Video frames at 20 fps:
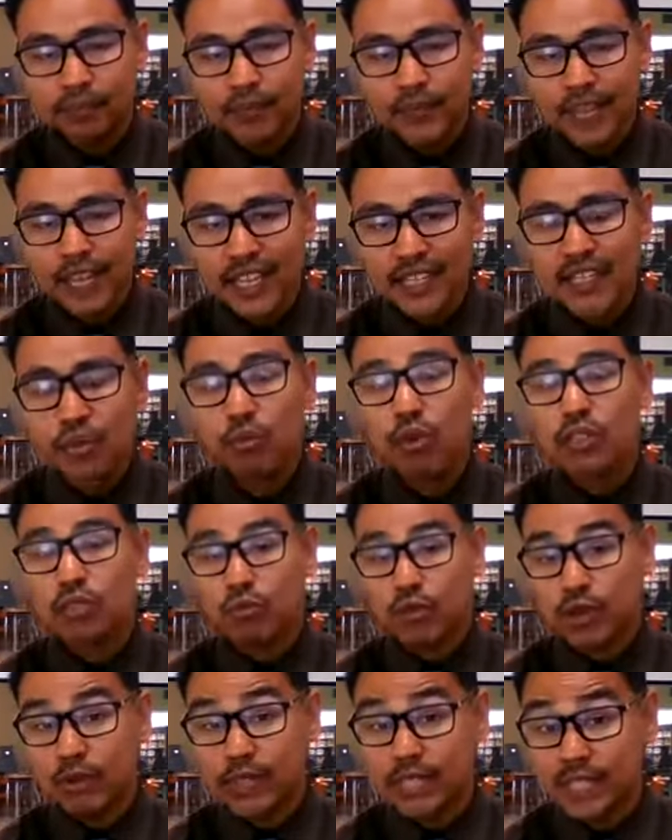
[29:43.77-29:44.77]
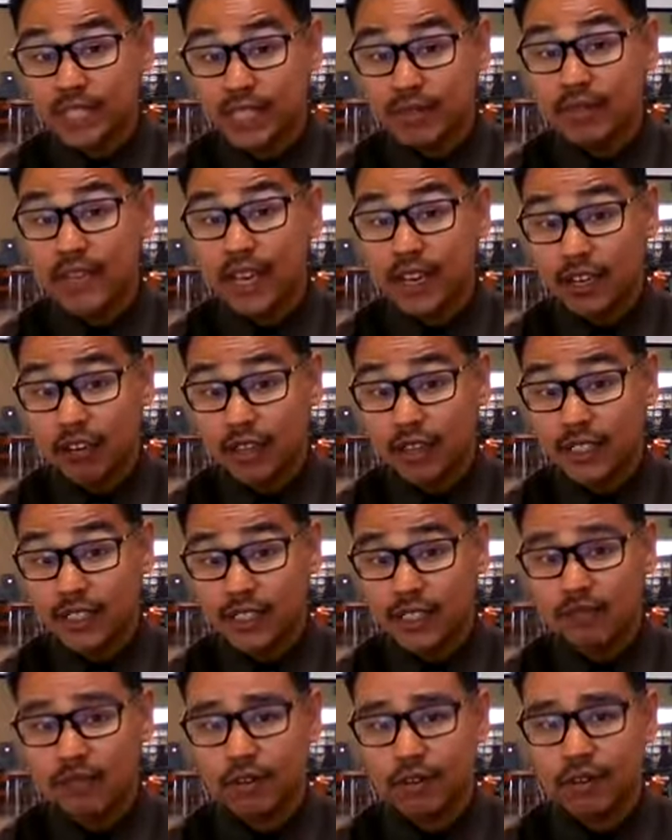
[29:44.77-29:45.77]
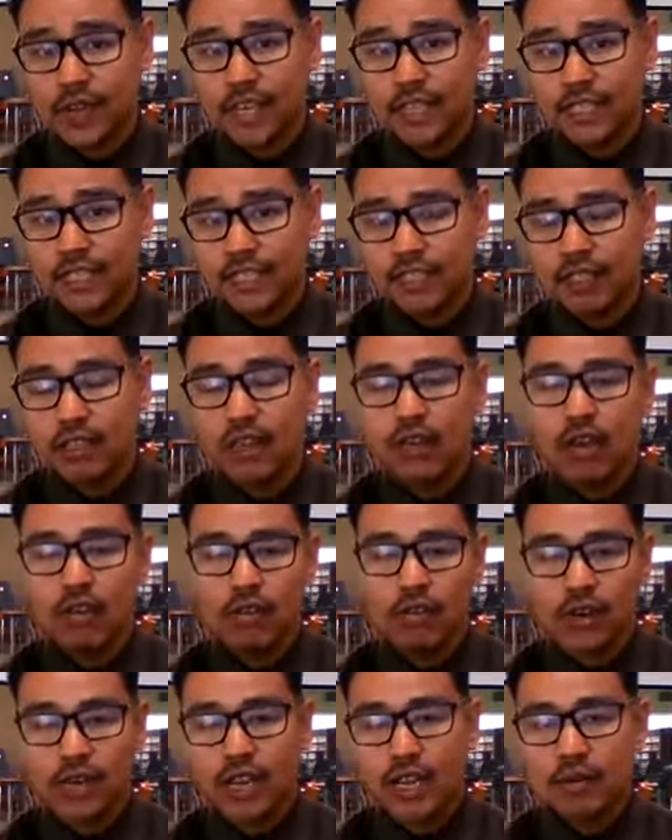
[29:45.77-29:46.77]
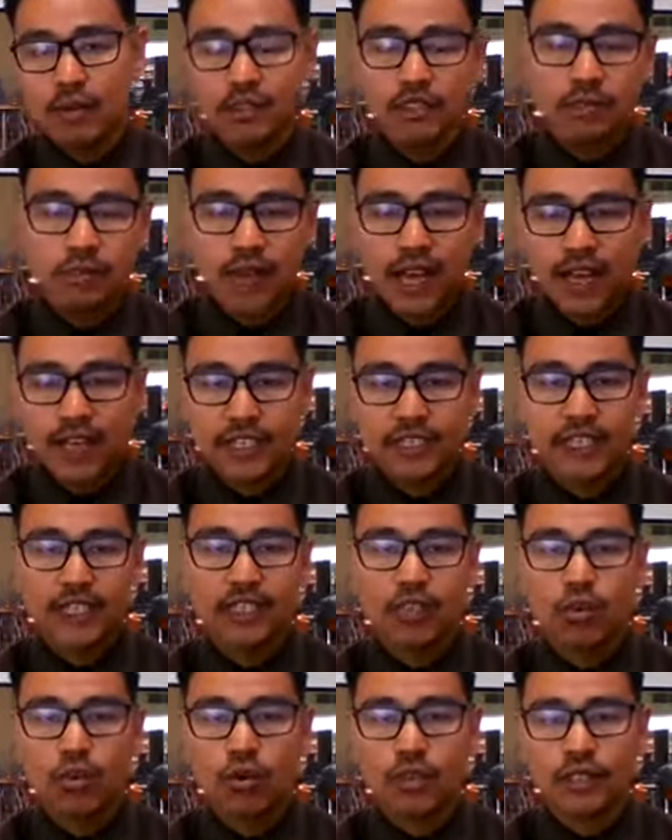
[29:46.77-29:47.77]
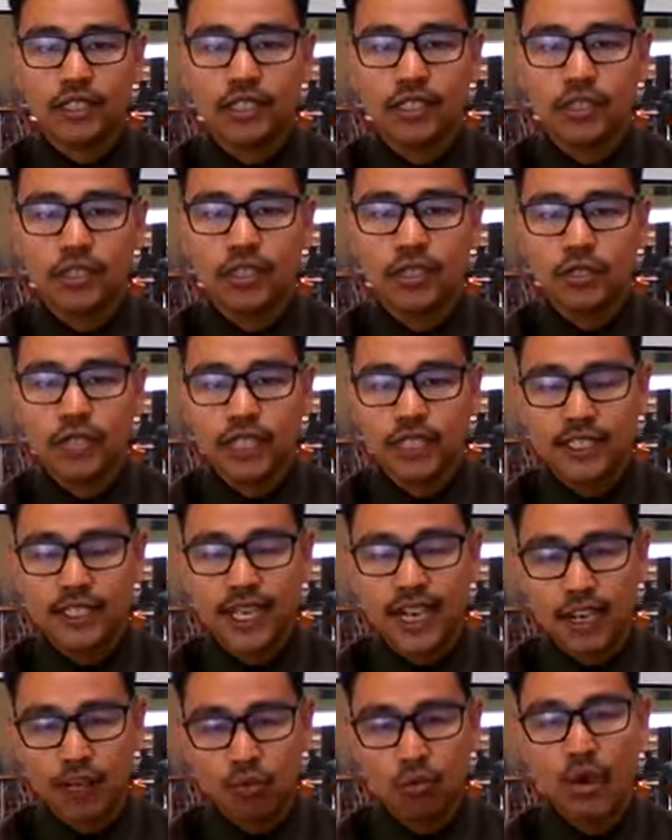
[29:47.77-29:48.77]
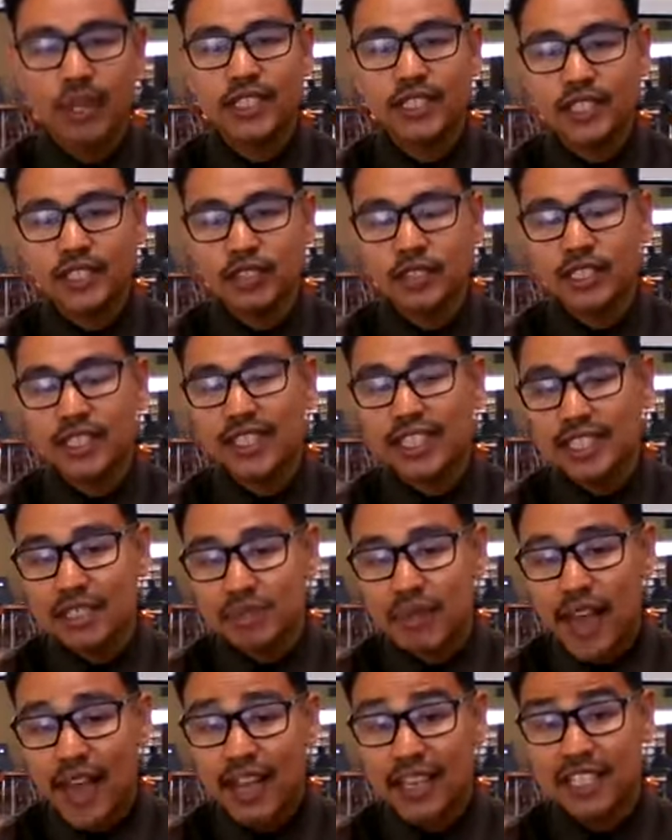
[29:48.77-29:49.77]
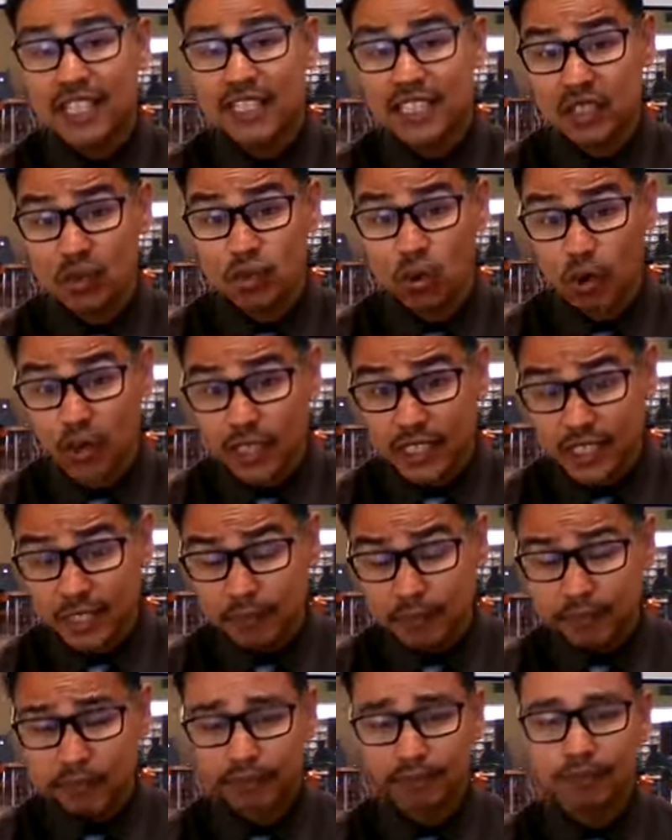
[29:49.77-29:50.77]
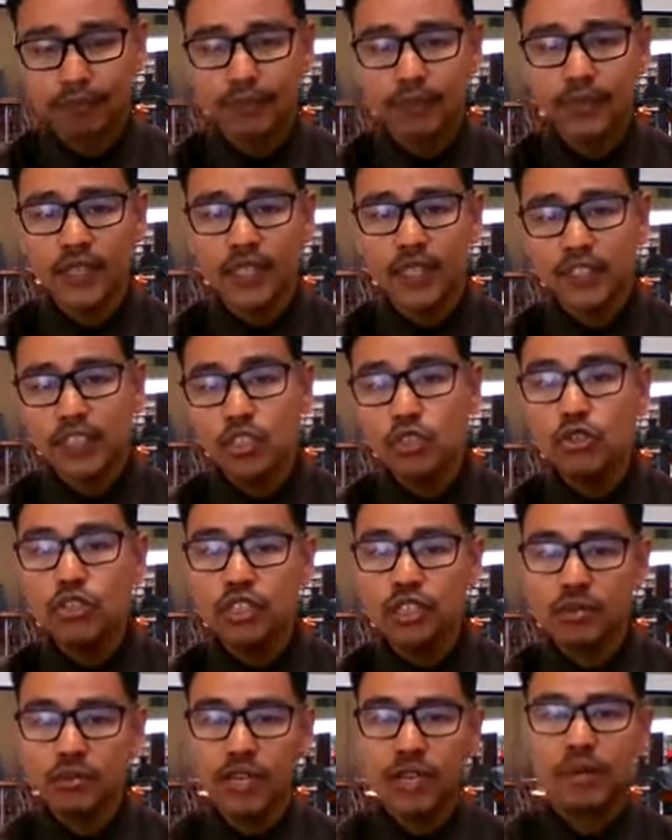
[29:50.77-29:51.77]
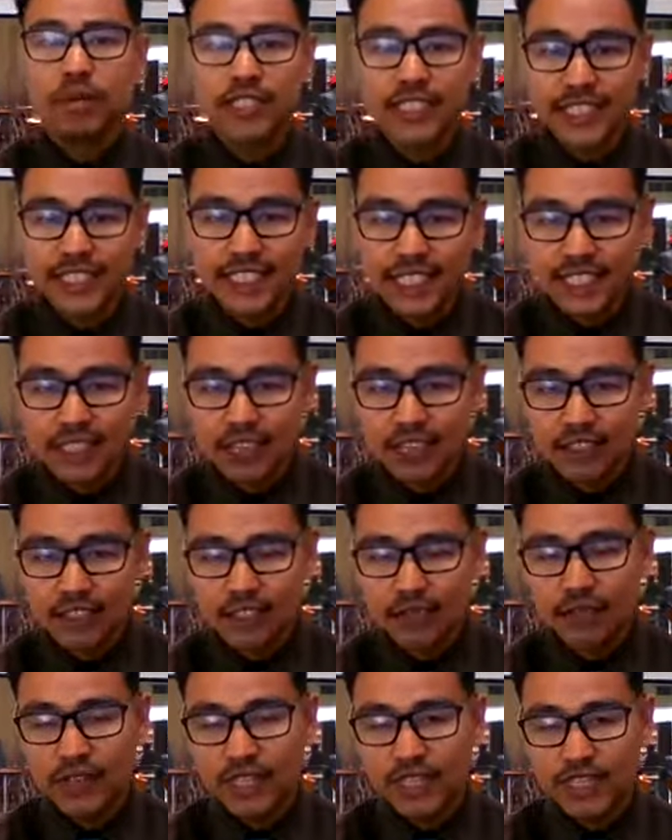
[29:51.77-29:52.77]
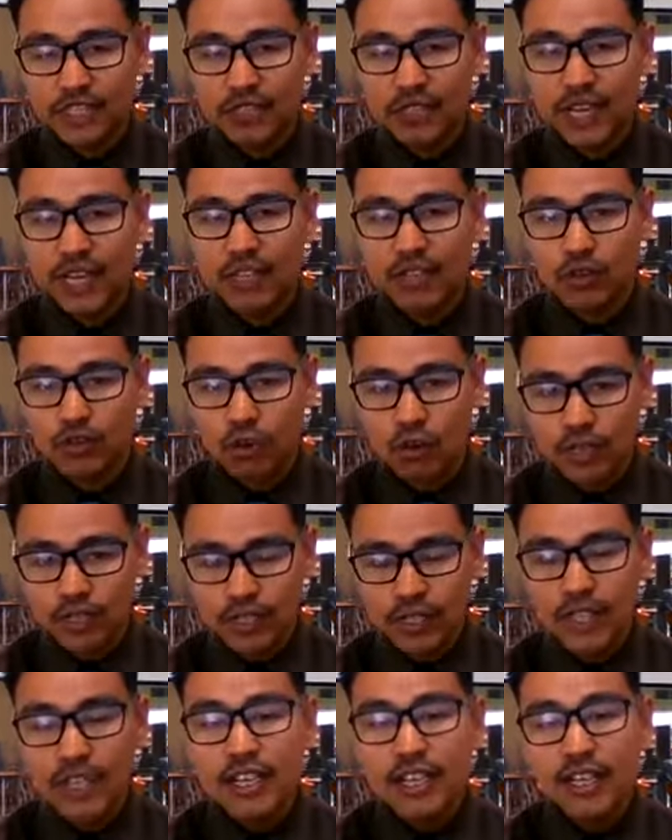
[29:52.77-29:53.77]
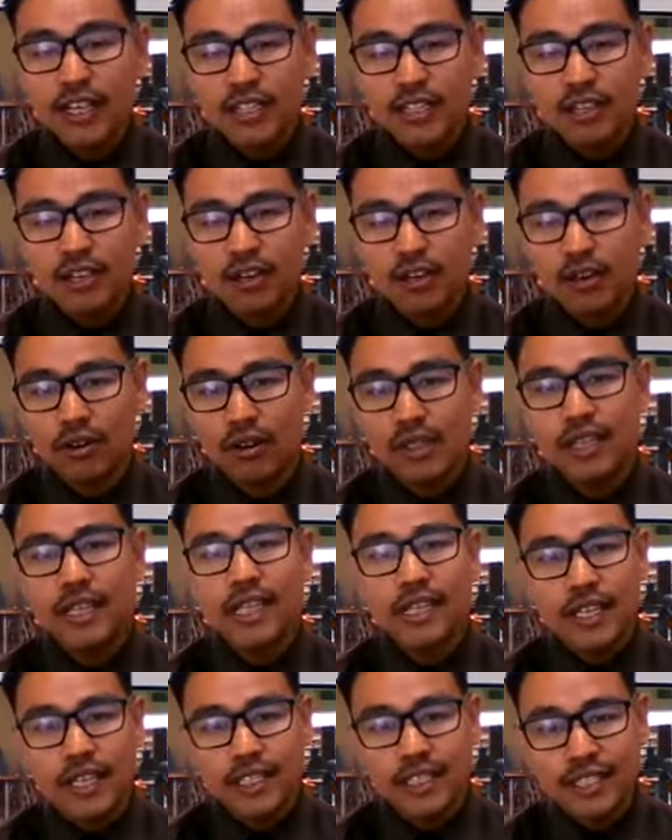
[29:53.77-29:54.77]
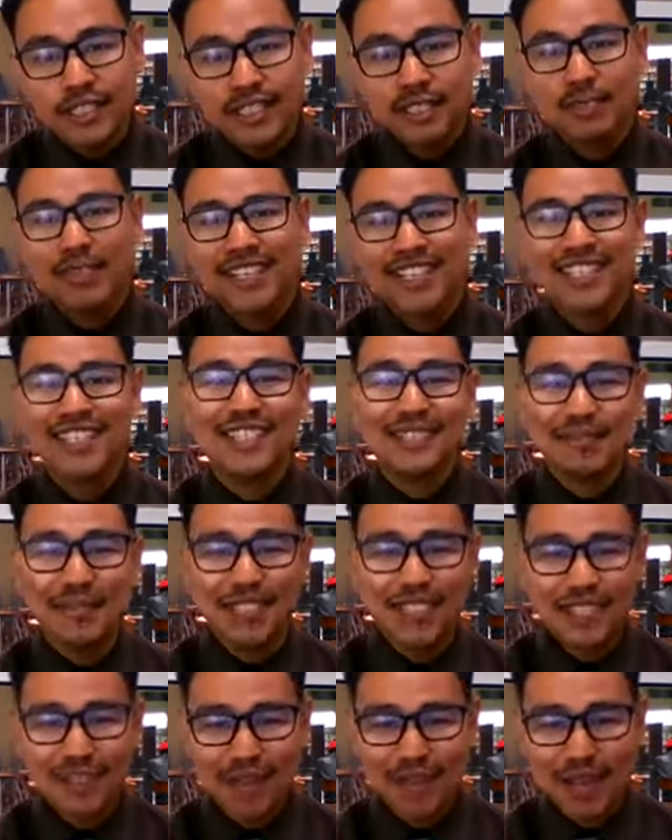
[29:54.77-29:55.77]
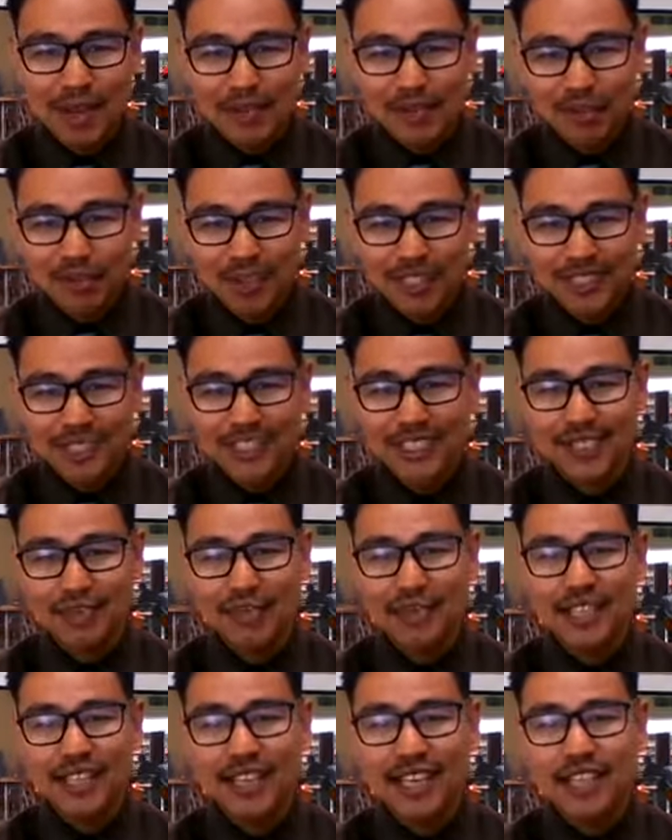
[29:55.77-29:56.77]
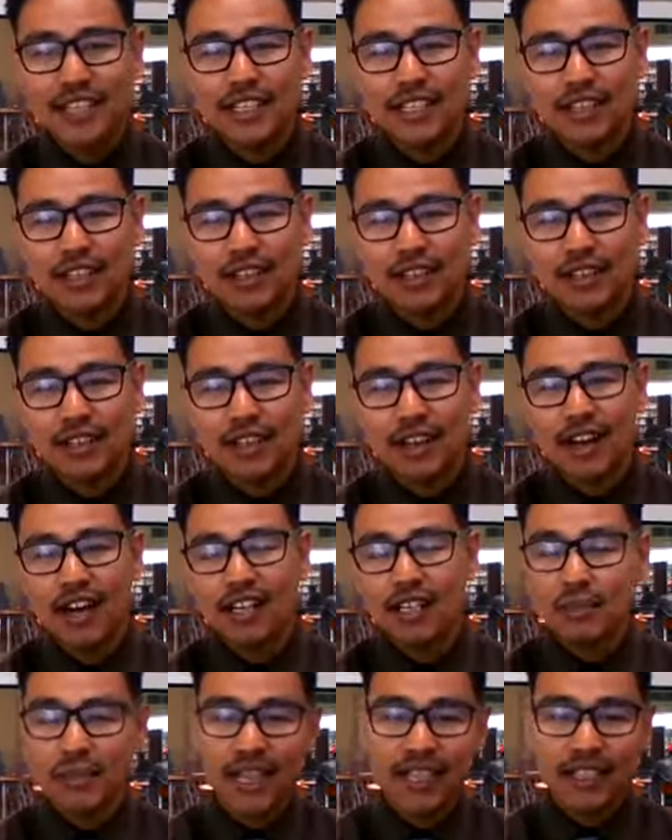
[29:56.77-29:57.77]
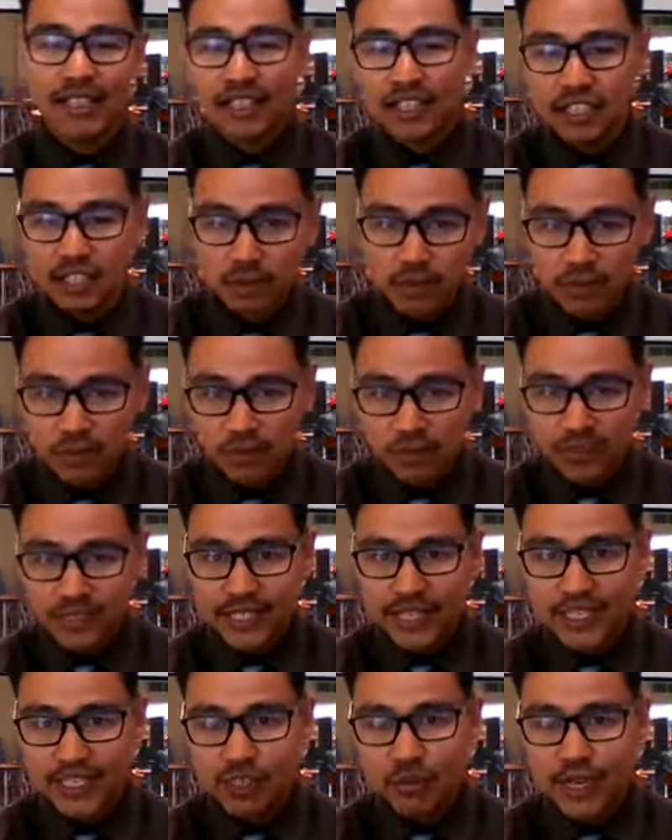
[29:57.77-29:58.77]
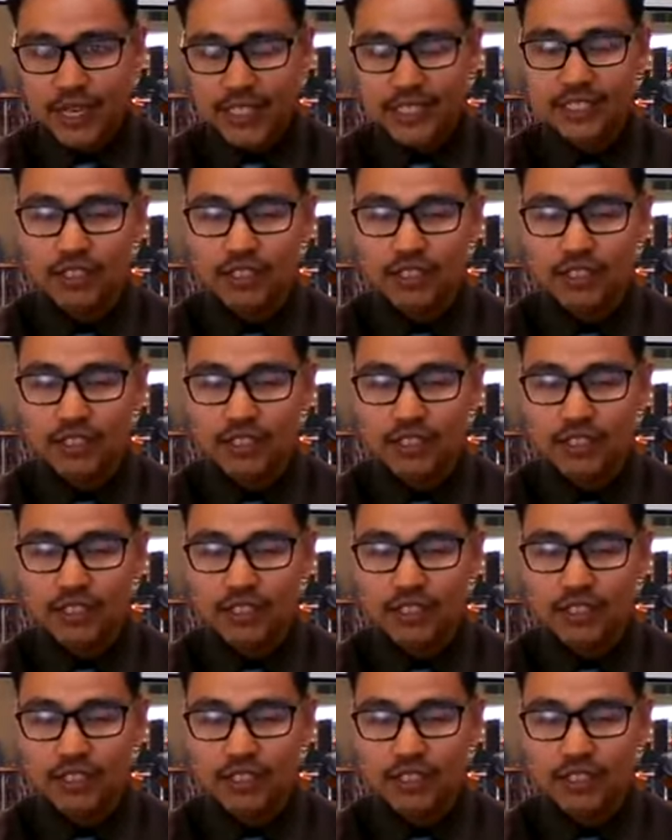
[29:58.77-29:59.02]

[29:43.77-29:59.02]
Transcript: And then once we receive that corrected information, we're able to package and award the student. Now, once the student is packaged and awarded, you should be able to see that on your financial aid award. So just because you submitted your paperwork doesn't mean that you're automatically eligible for financial aid.